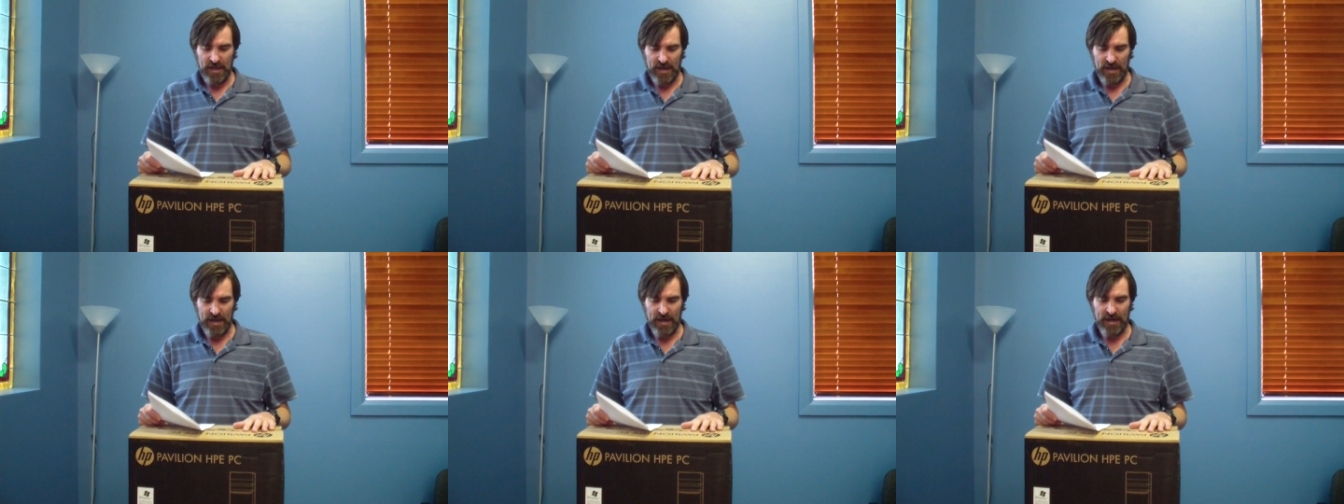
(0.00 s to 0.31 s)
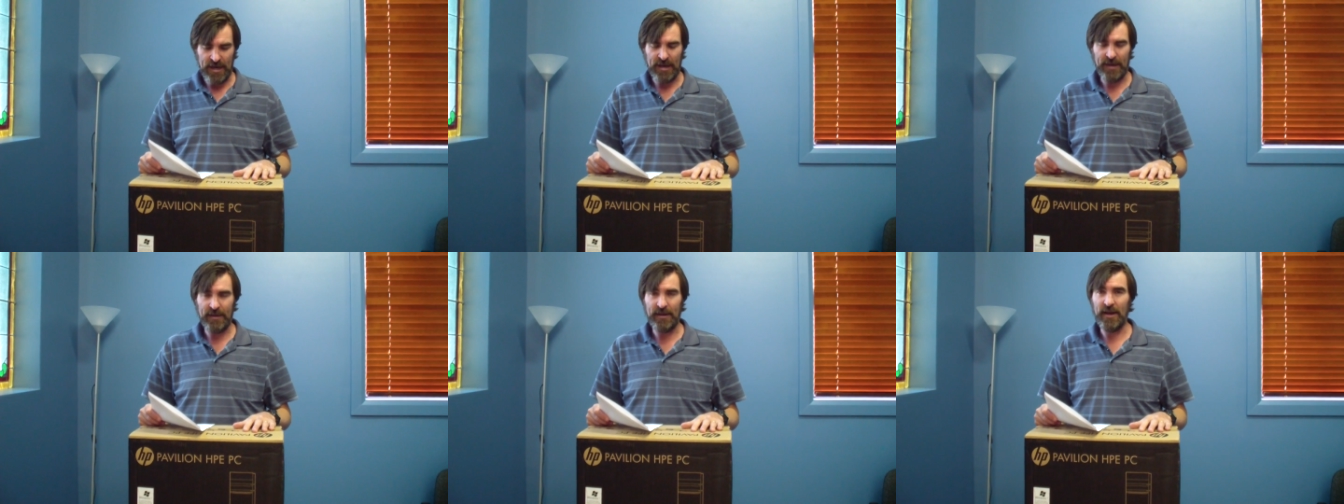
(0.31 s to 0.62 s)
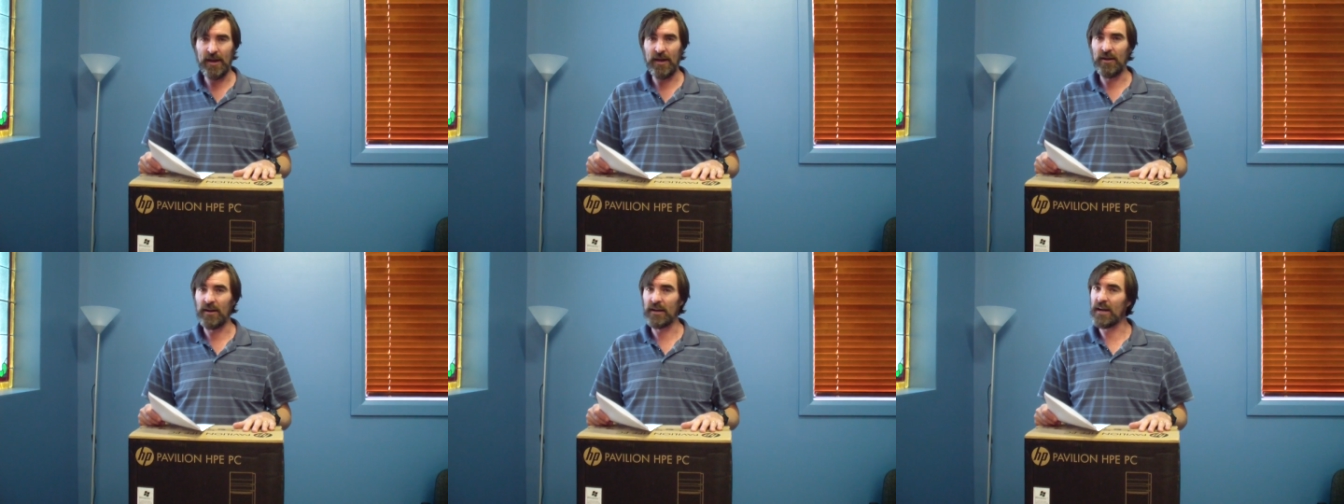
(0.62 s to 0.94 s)

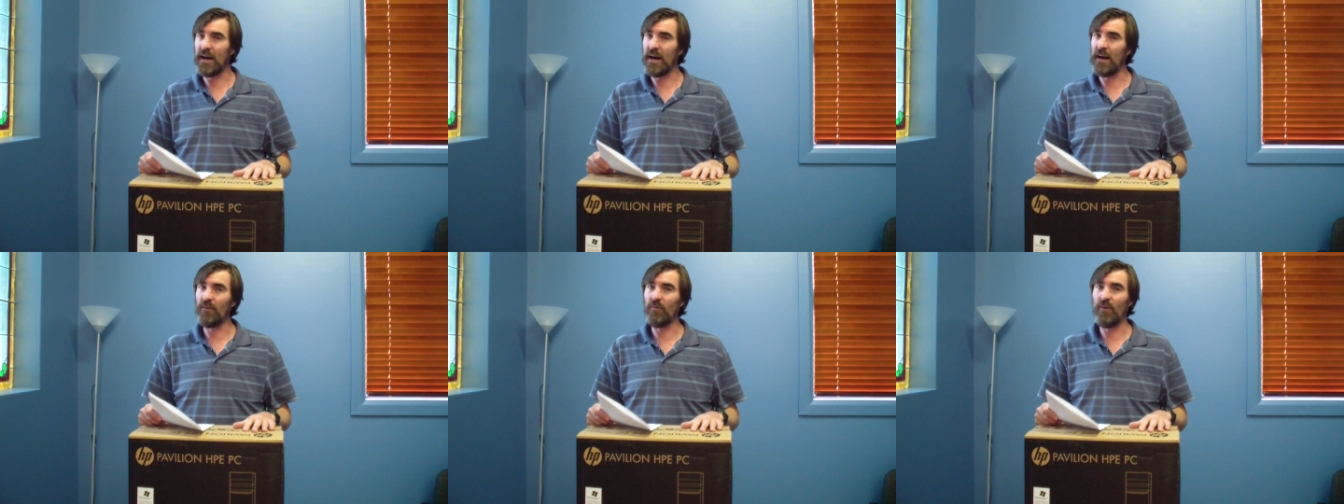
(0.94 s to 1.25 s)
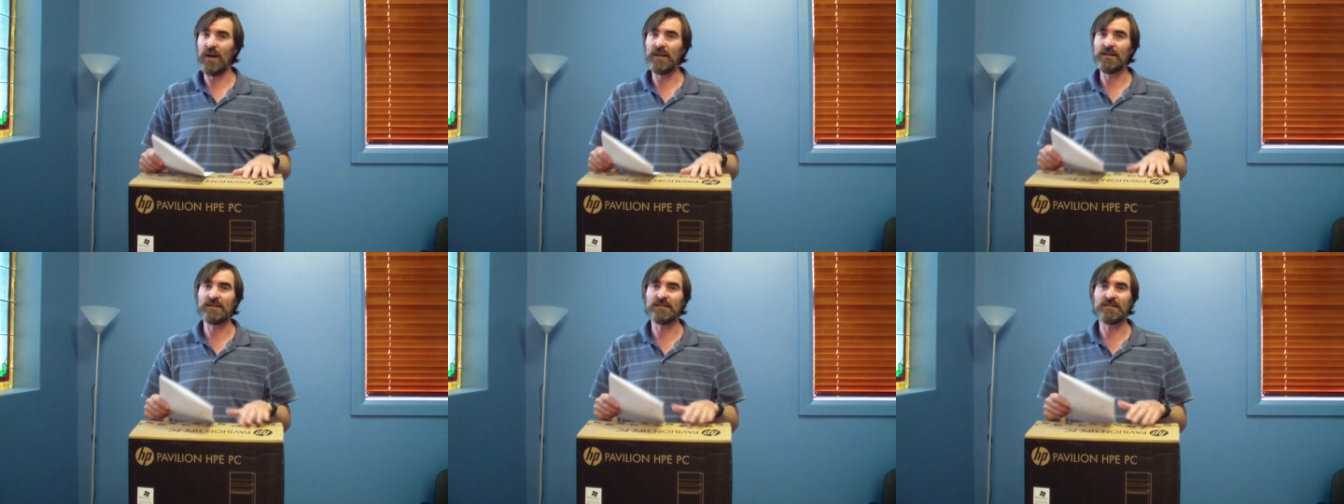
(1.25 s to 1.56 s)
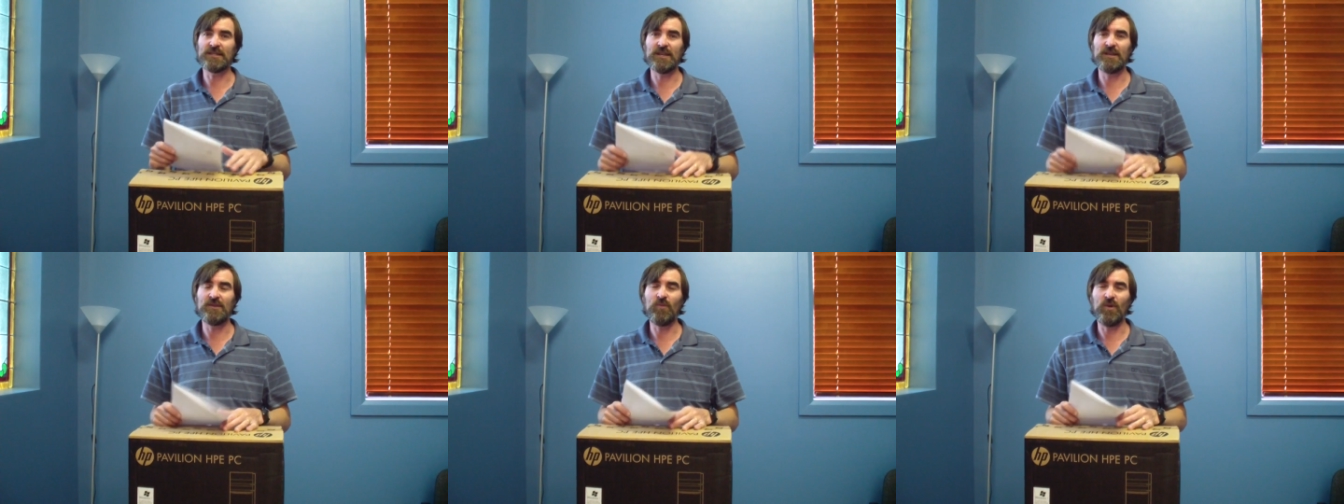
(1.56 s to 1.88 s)
And I can't wait to
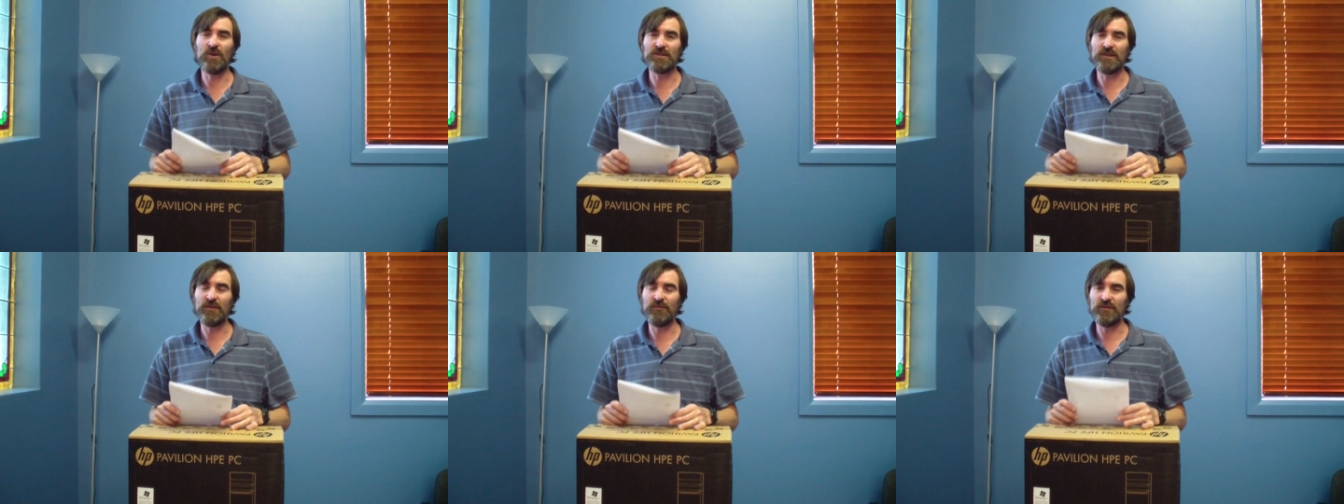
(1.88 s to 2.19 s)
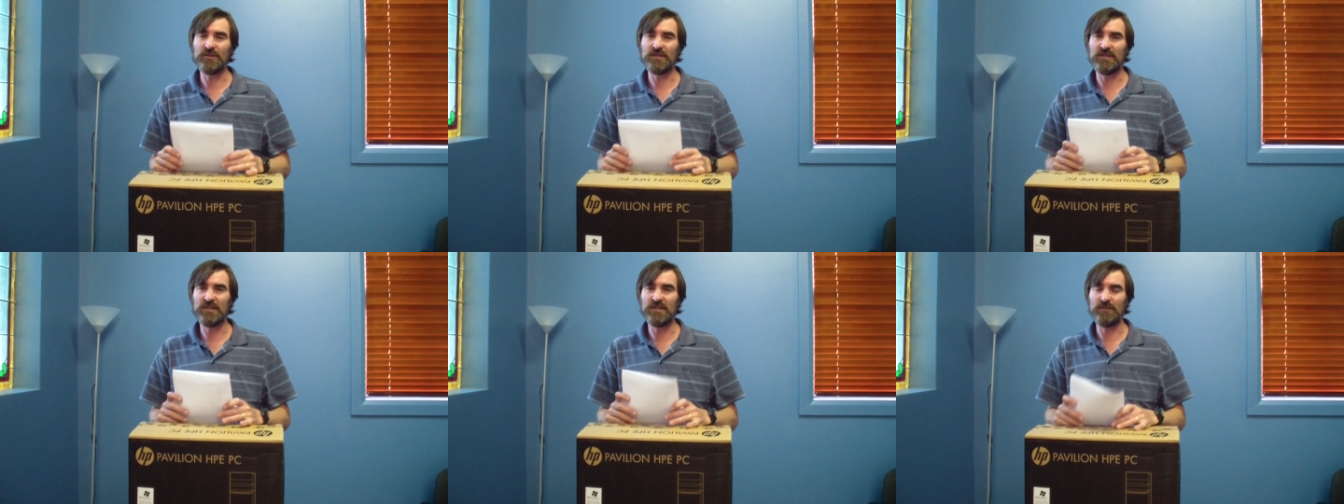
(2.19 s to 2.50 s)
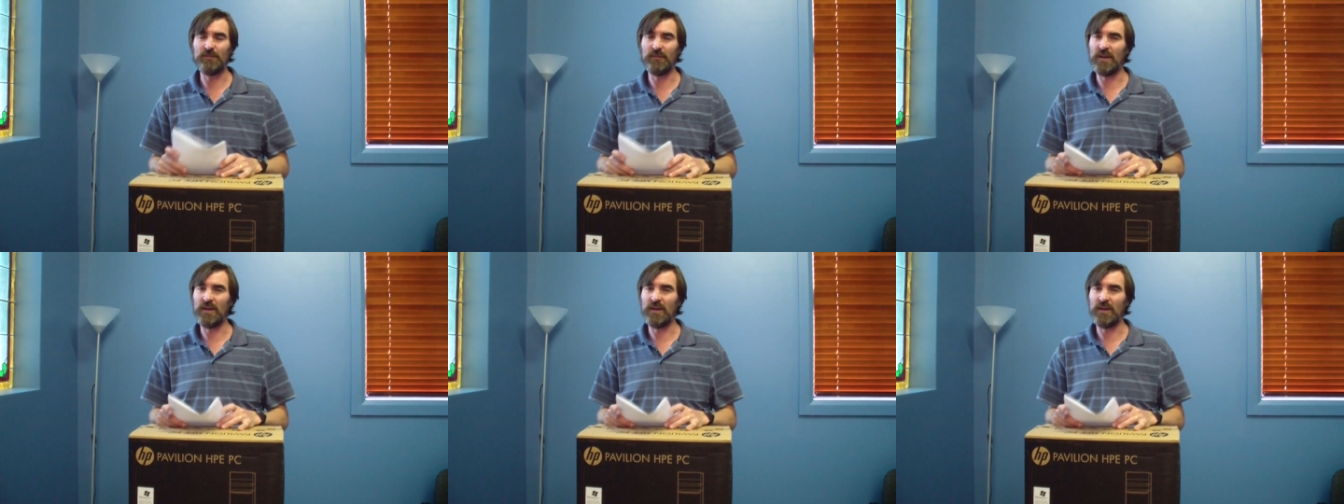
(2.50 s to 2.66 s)
see what difference this